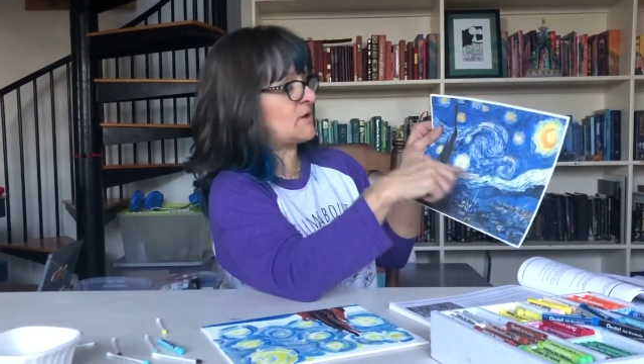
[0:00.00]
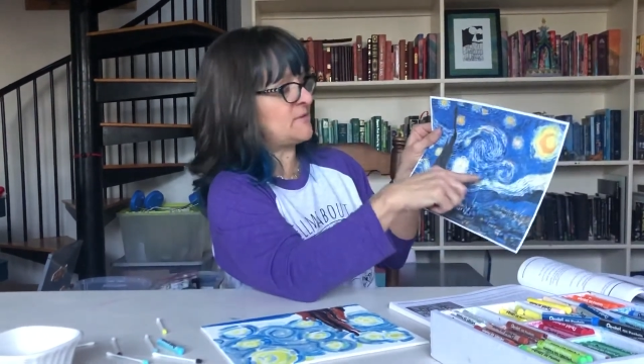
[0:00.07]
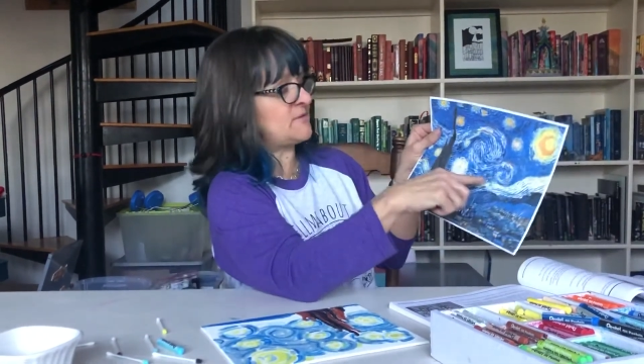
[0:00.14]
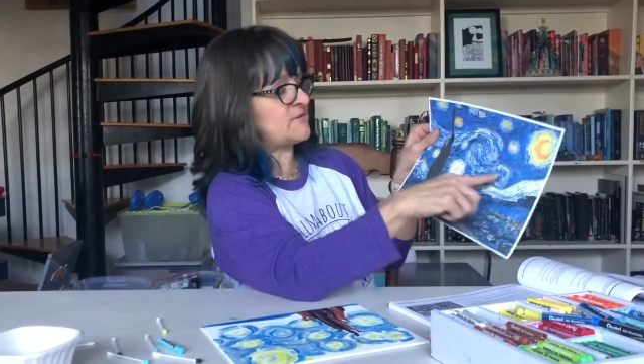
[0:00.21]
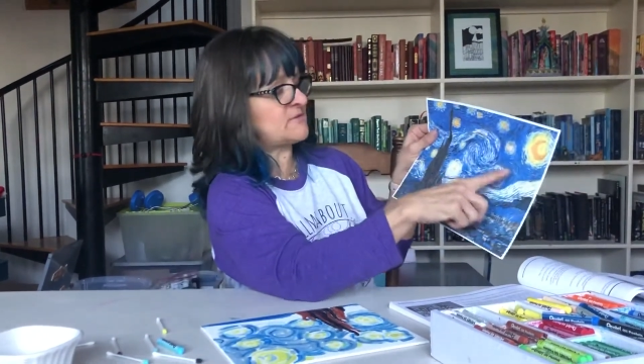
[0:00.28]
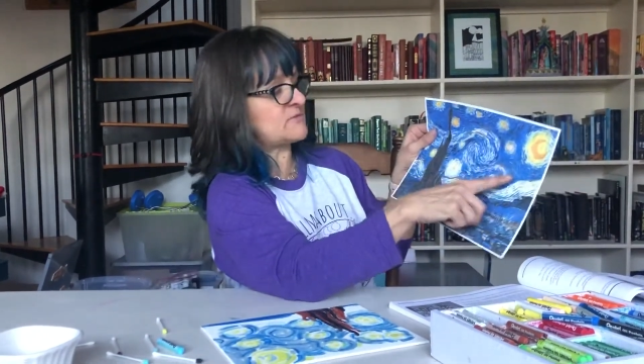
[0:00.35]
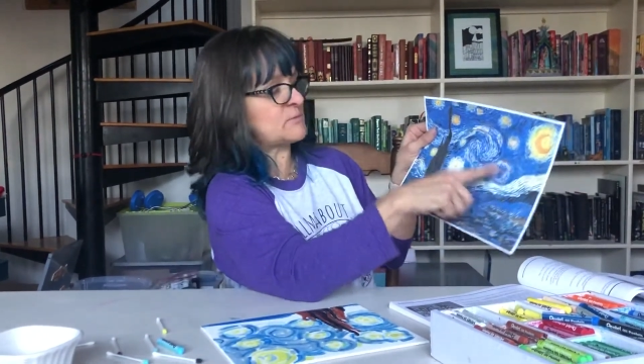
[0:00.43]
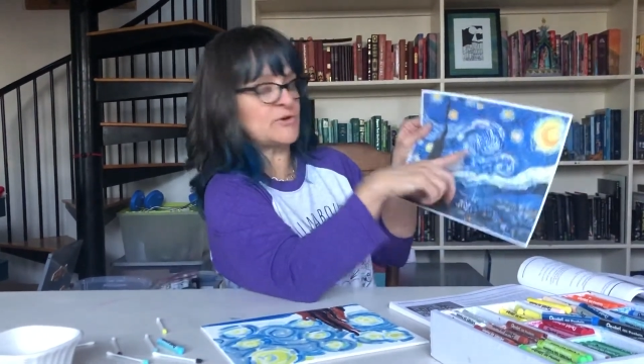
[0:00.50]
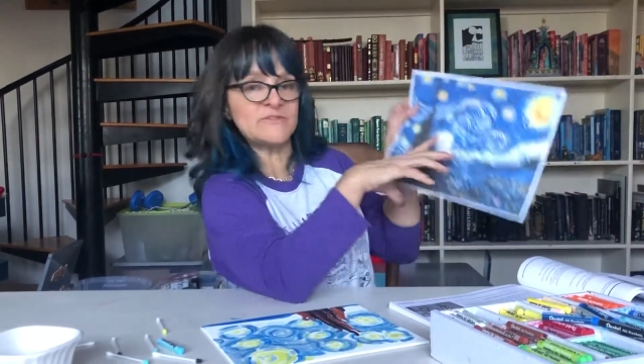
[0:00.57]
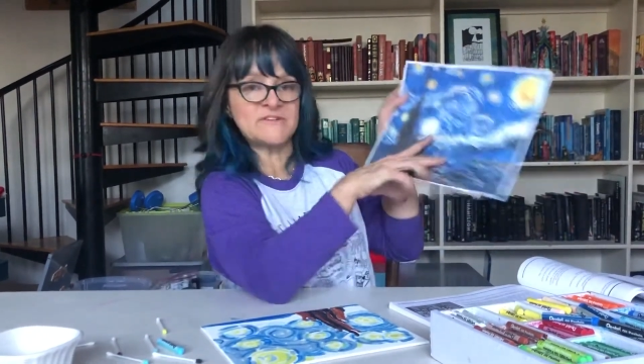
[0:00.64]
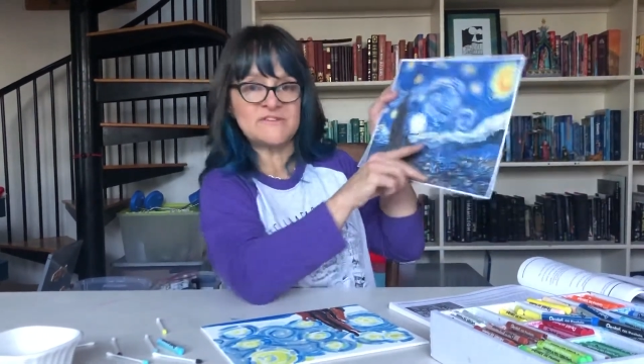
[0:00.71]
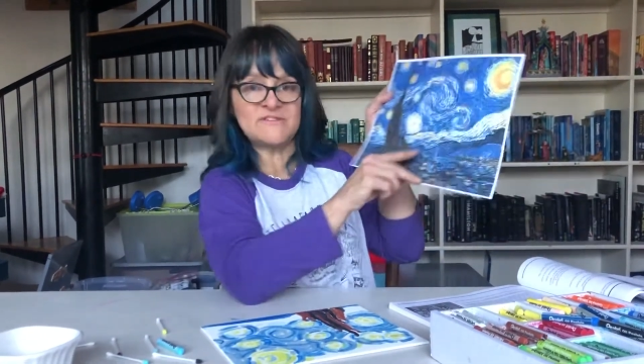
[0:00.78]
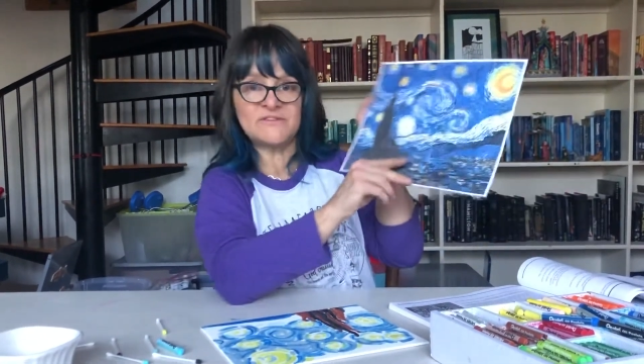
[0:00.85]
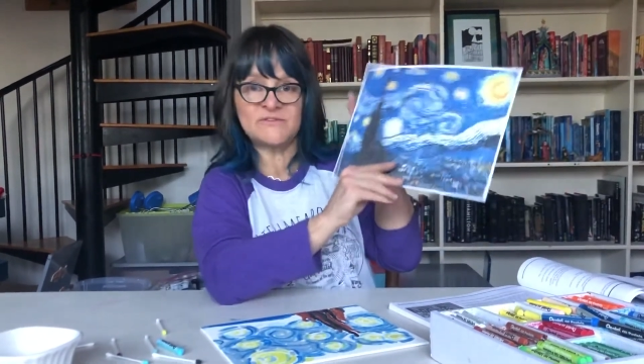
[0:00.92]
around the
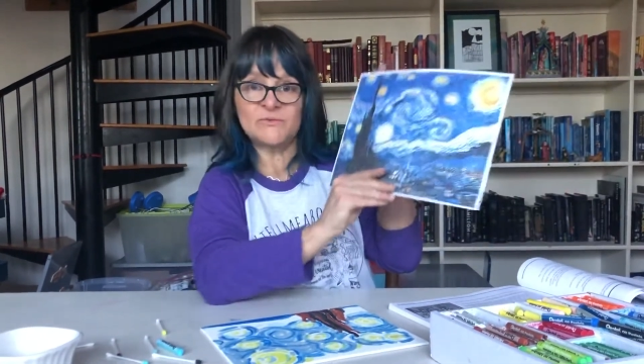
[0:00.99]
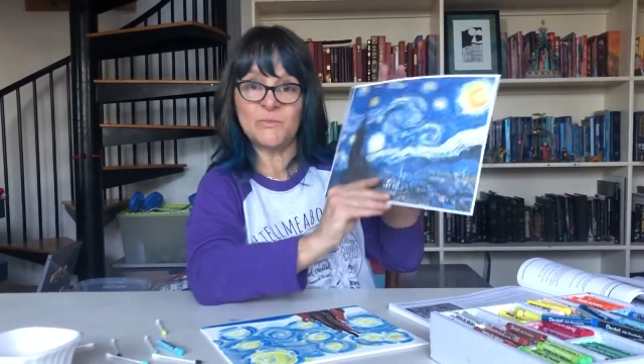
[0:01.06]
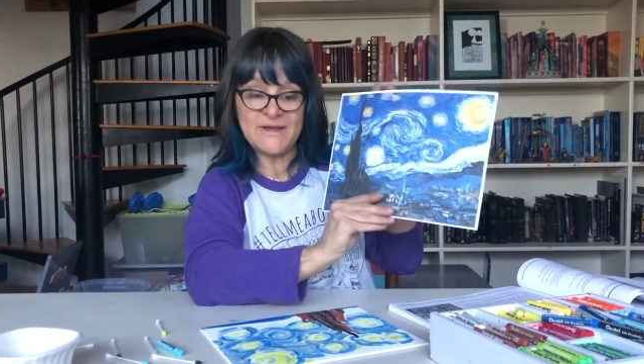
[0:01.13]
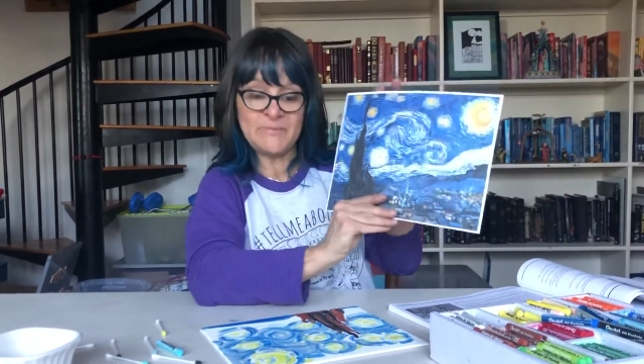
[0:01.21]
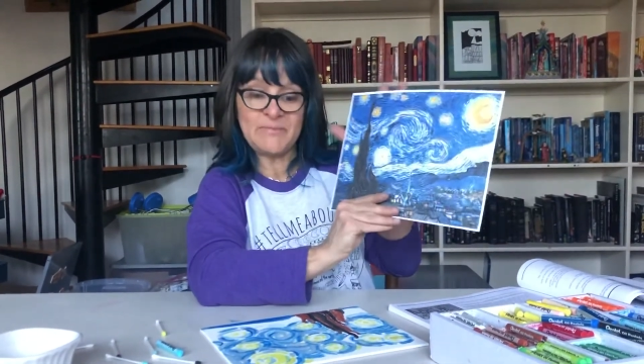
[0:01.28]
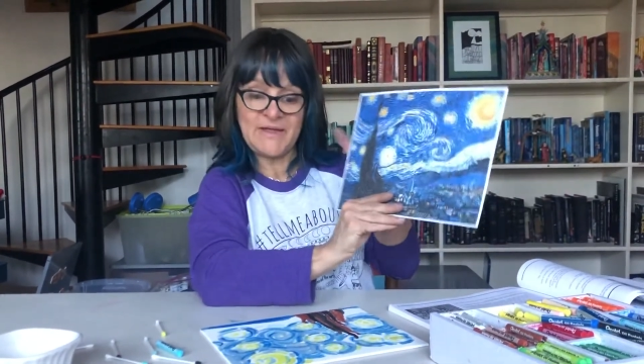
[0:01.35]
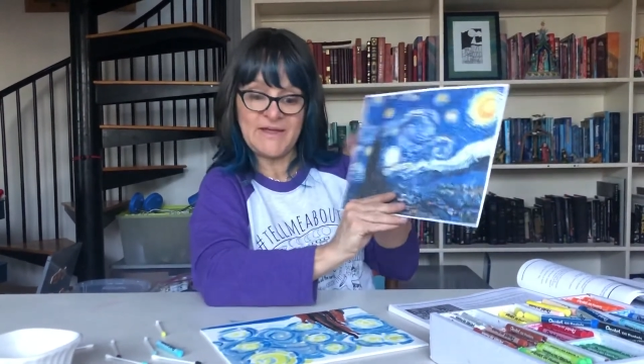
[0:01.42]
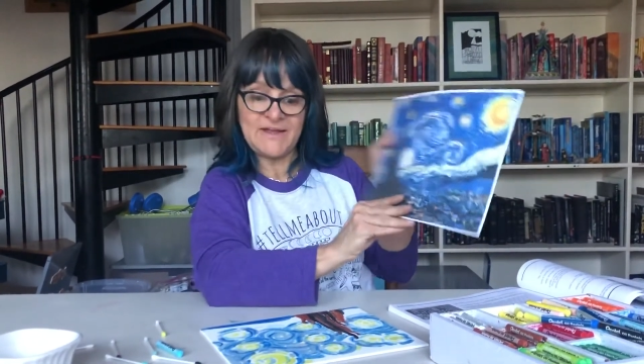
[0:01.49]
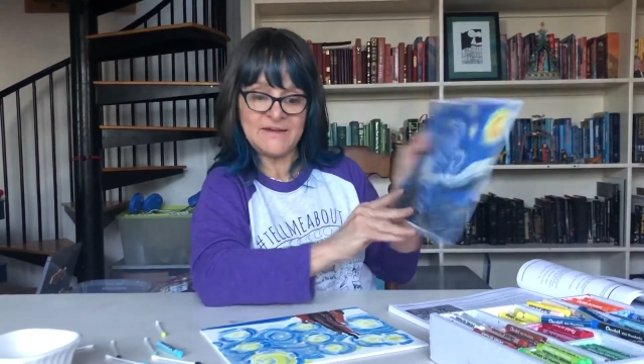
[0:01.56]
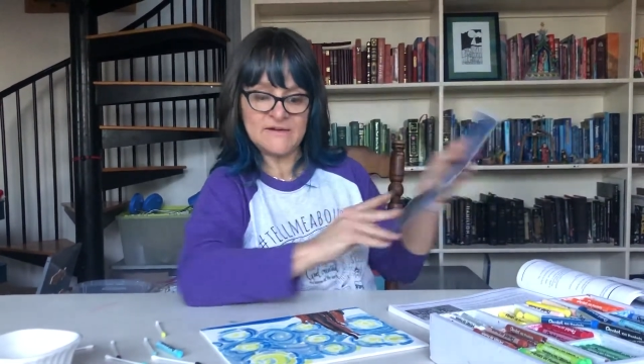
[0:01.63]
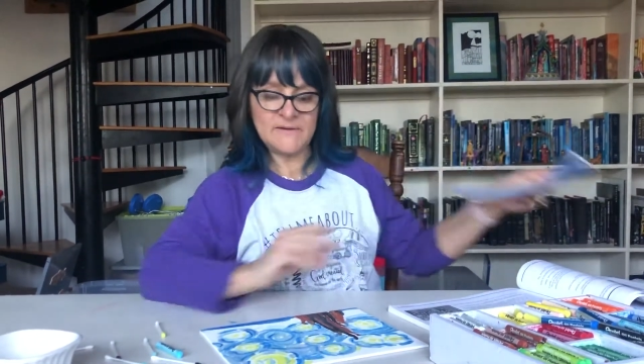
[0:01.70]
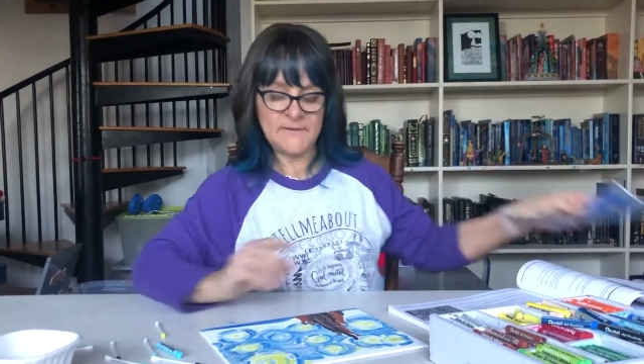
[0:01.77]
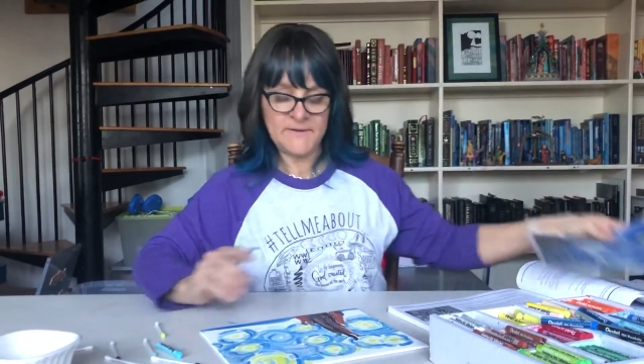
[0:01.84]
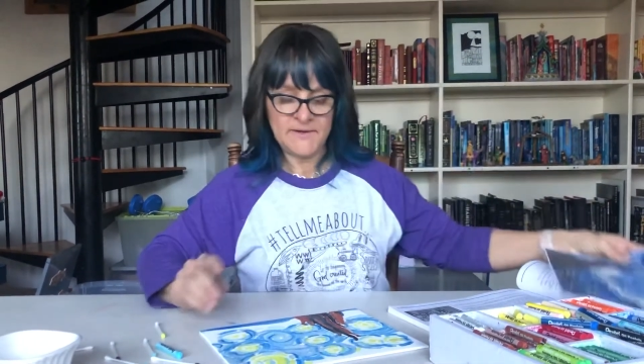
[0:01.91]
swirls because there's white
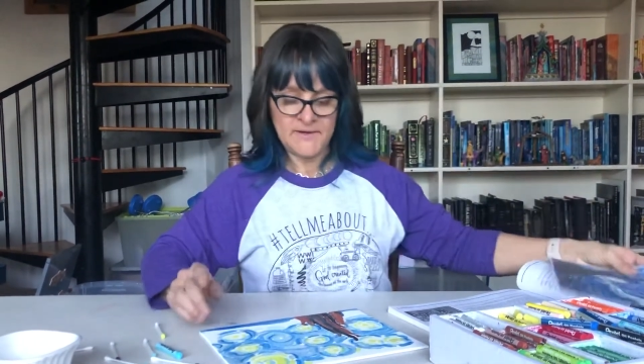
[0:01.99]
paint,